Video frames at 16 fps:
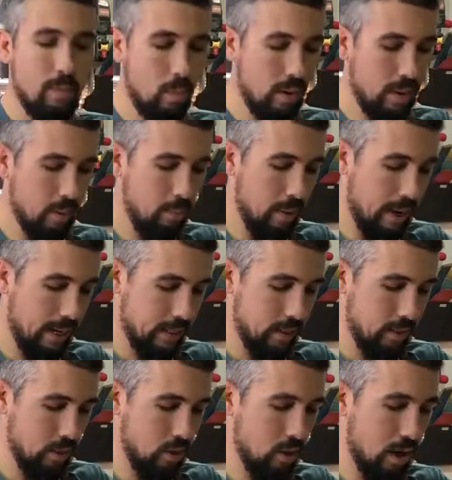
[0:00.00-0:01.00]
Welcome back
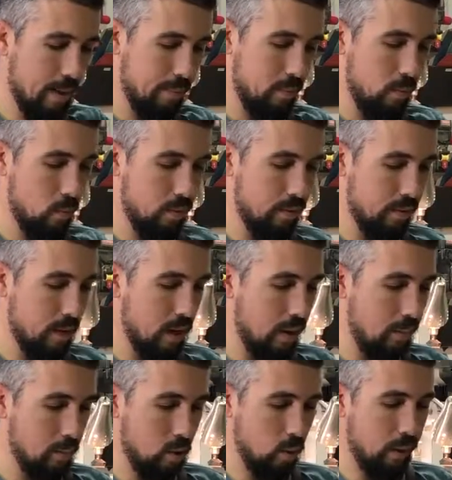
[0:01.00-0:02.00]
to the shop. We've
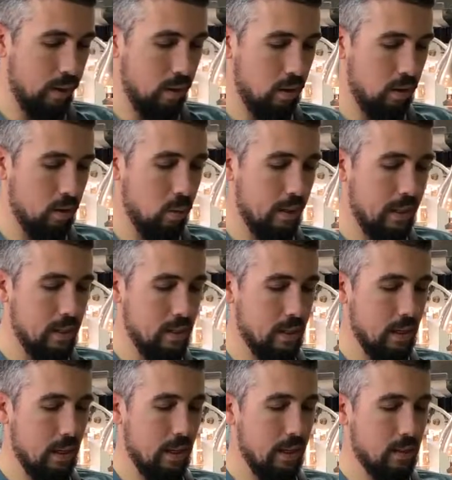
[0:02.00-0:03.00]
come quite a long ways
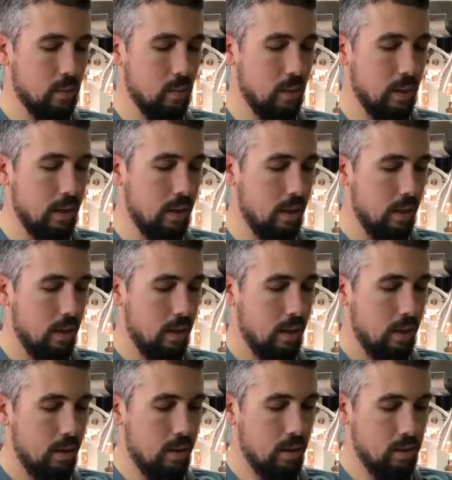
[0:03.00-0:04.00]
in the last week.
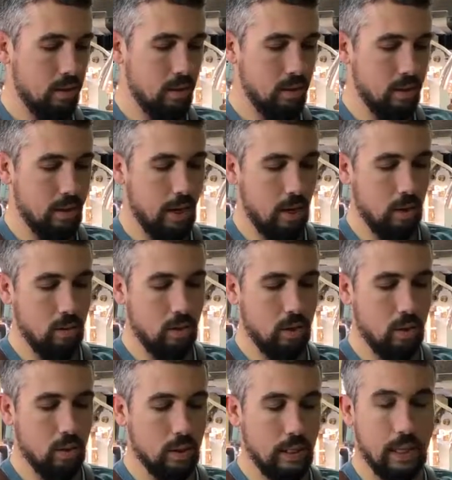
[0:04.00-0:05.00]
This is now the
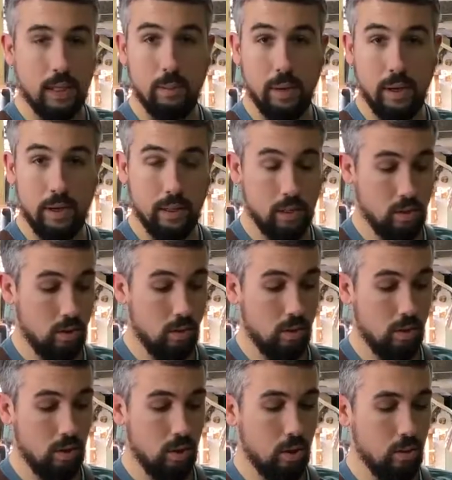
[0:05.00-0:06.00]
ukulele body that's
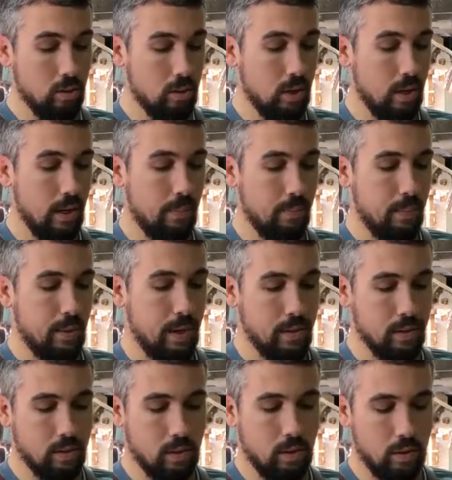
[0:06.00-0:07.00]
all closed up and
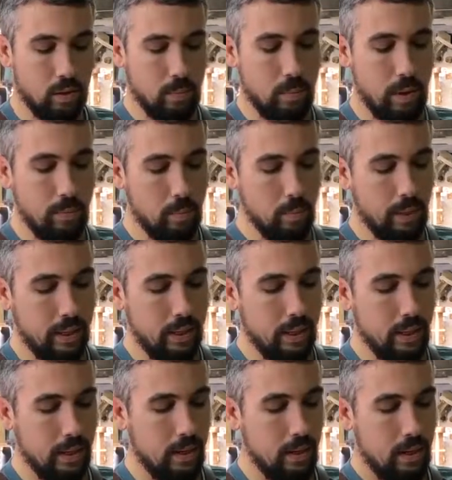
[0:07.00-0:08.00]
has all the maple
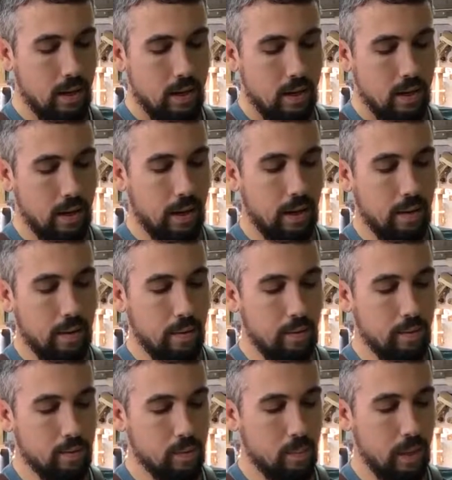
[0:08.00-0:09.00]
binding. I
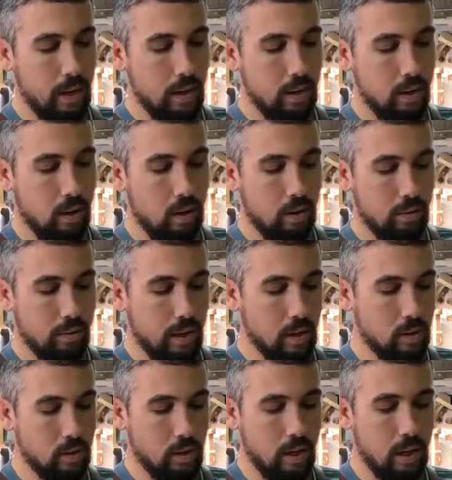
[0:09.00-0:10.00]
have spent all of
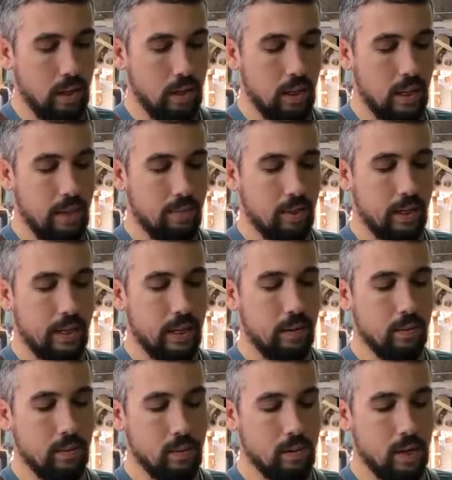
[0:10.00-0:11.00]
yesterday leveling out the